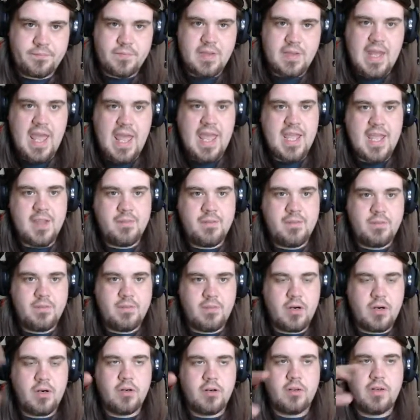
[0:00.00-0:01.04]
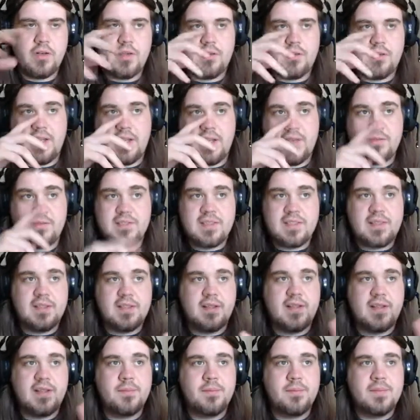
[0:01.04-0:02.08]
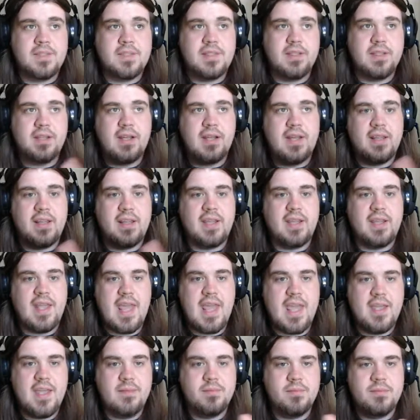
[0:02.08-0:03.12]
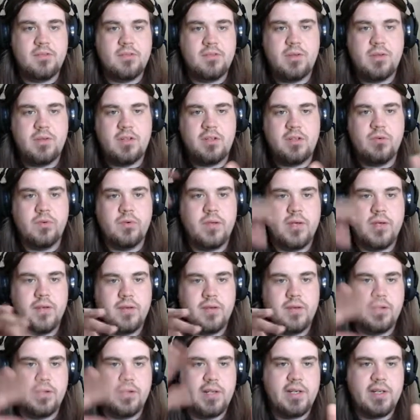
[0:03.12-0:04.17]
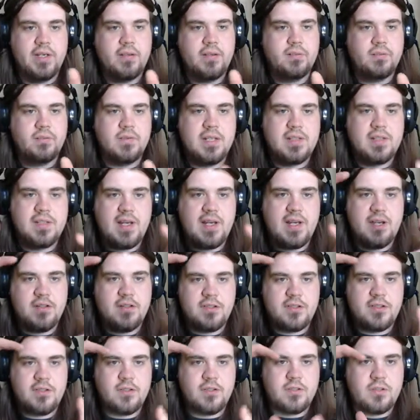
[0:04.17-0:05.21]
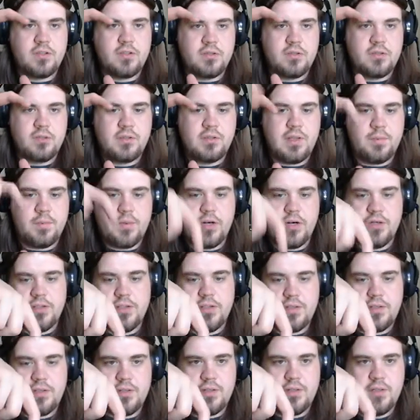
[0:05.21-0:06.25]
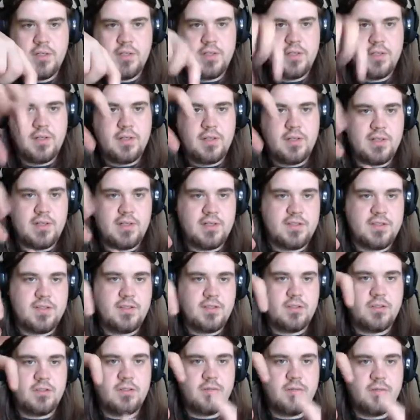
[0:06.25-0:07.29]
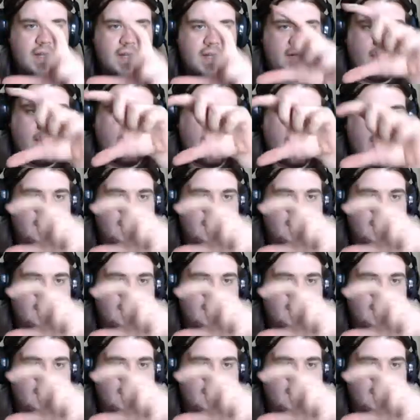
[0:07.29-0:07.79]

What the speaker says: aim, or the left thumbstick I think aims where you want to, like there's like a circle, a person, and a circle around them, and